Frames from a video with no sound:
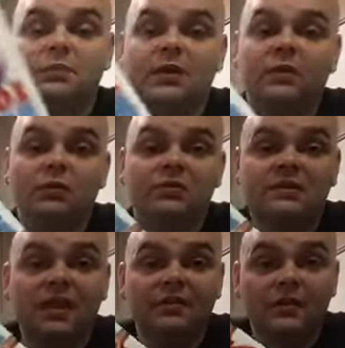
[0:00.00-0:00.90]
pretty cool
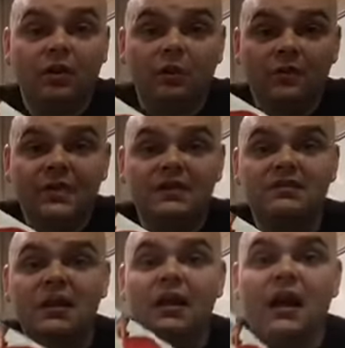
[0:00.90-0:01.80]
stuff at home with
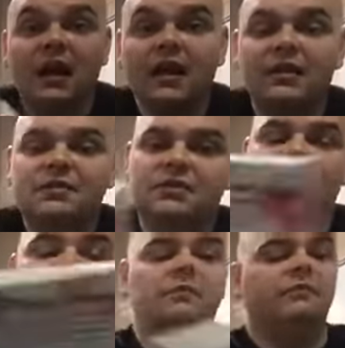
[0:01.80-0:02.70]
this. I kind of just
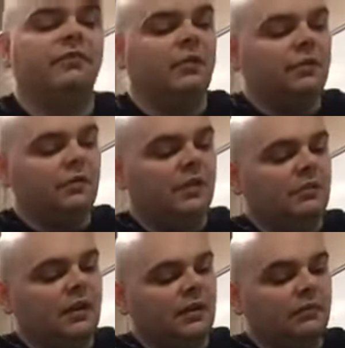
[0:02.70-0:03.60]
flipped through it and I'm
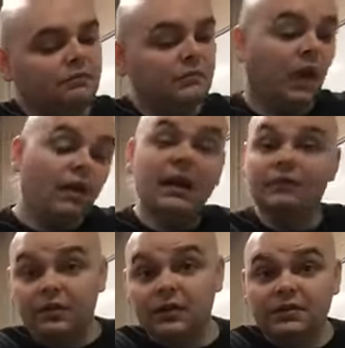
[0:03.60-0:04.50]
like, oh, I
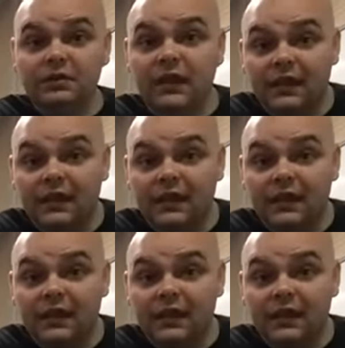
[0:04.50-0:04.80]
never thought to do that.